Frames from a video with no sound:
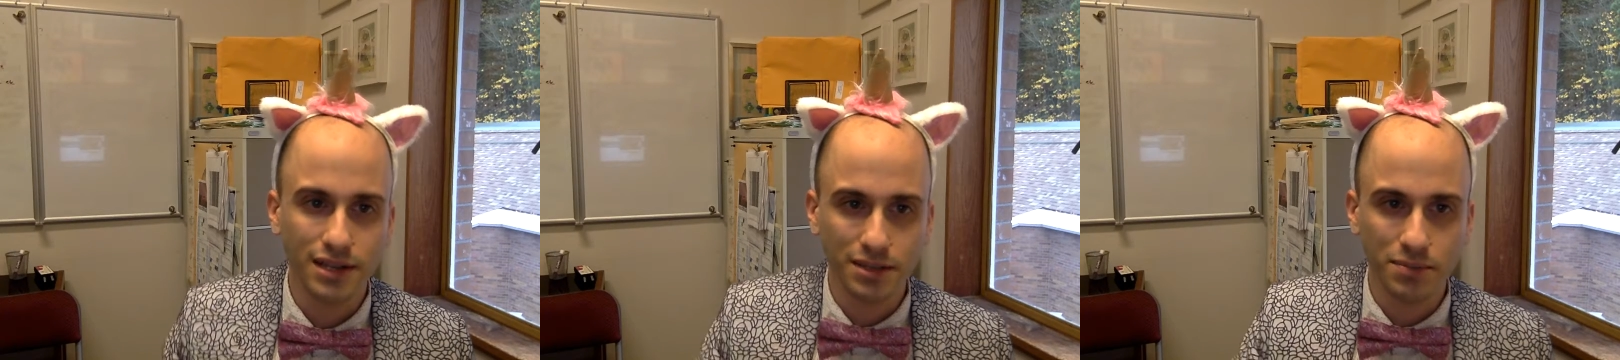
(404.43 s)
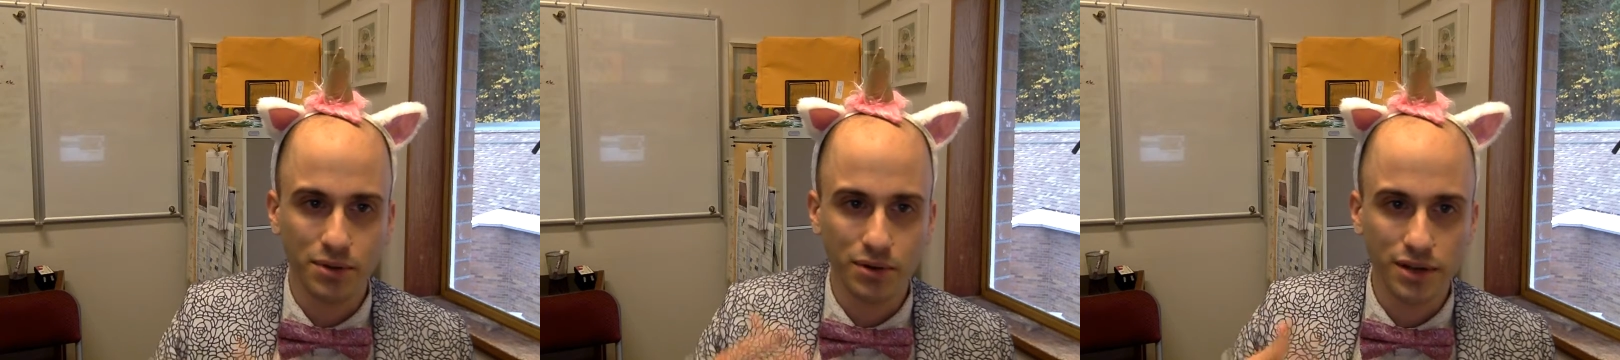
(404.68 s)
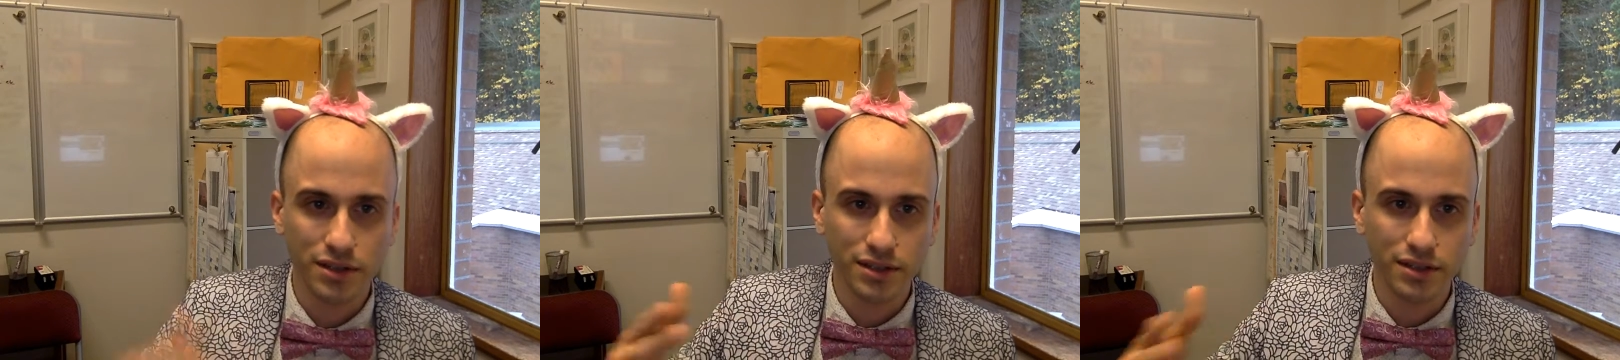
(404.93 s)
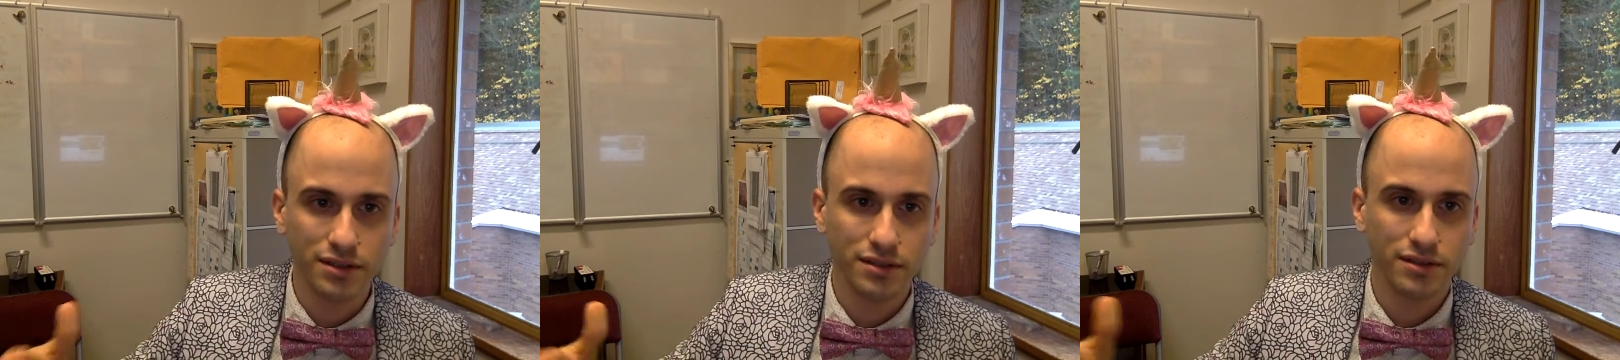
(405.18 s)
it
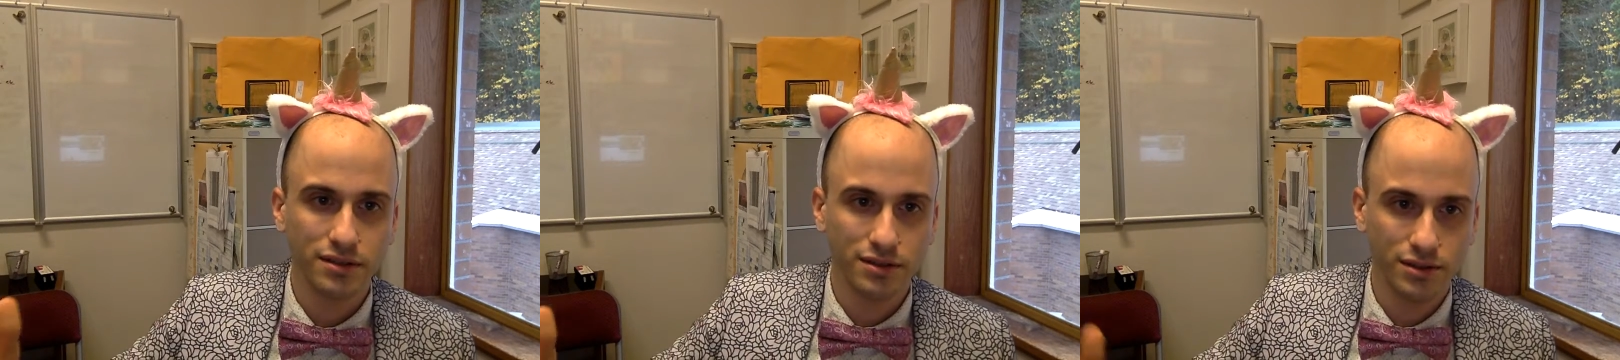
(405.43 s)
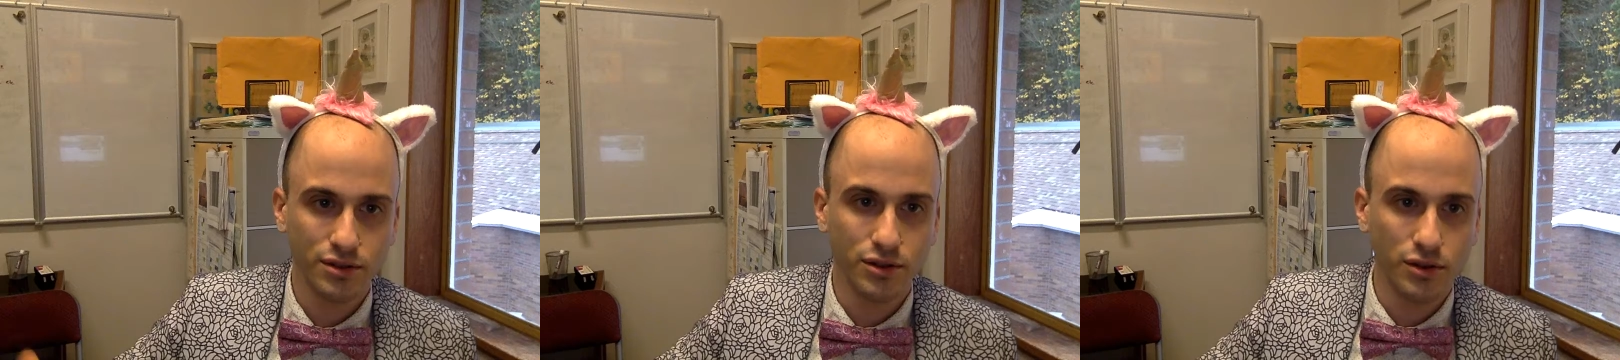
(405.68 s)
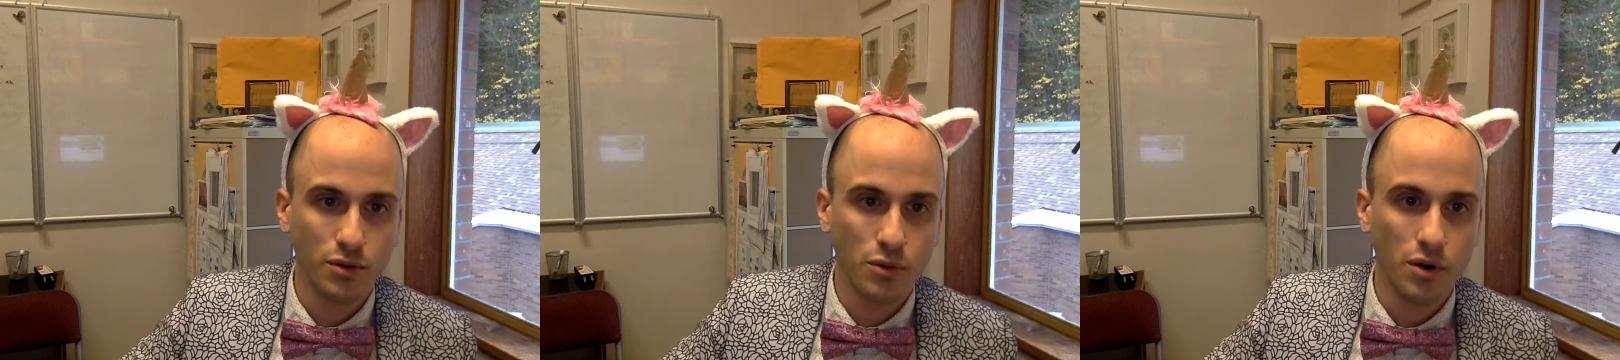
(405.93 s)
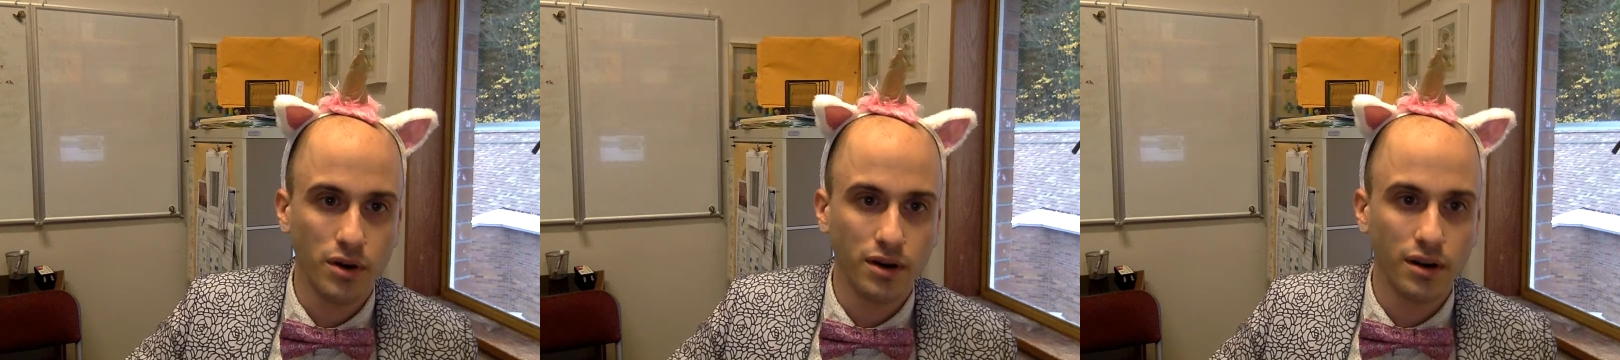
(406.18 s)
progresses to the
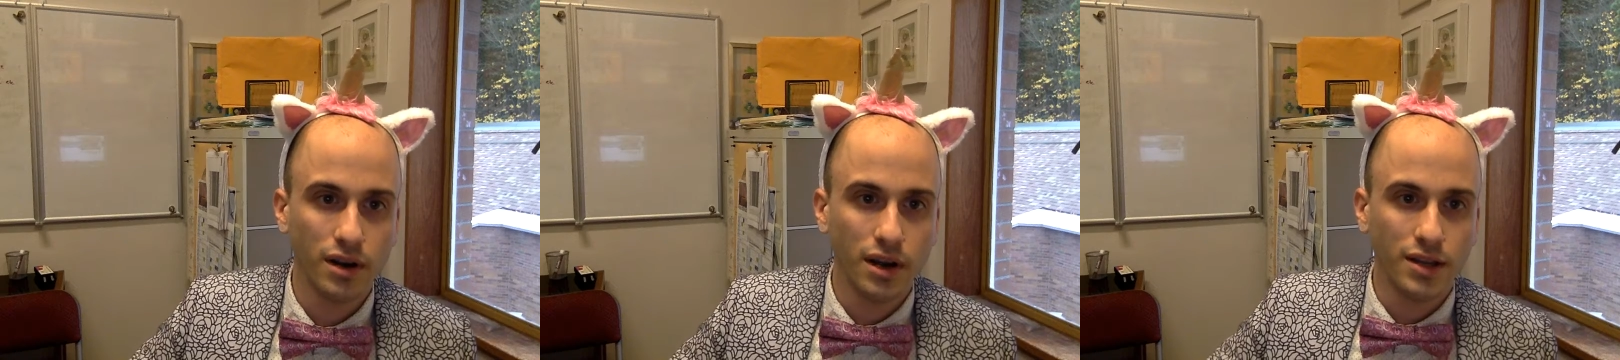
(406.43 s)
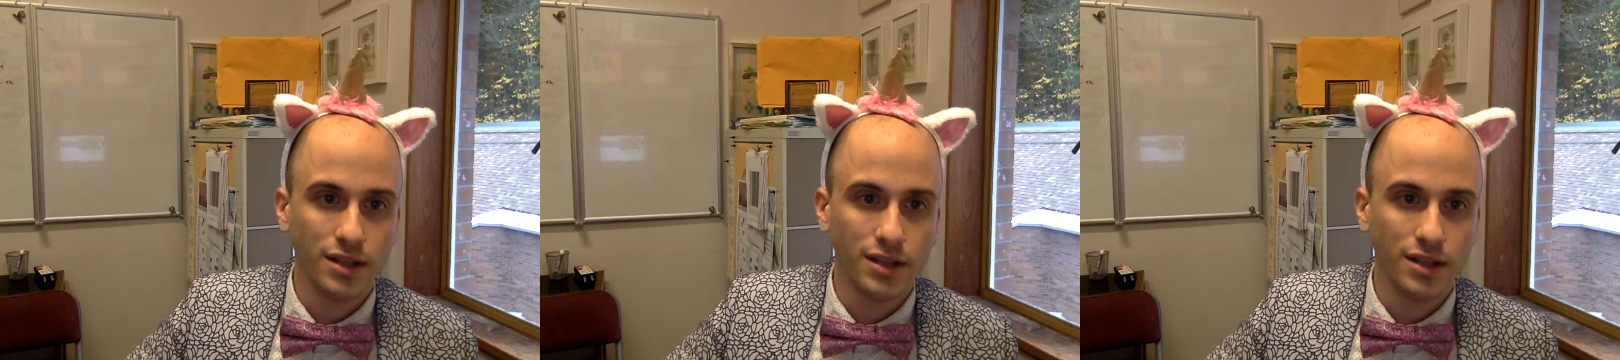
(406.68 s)
quarter,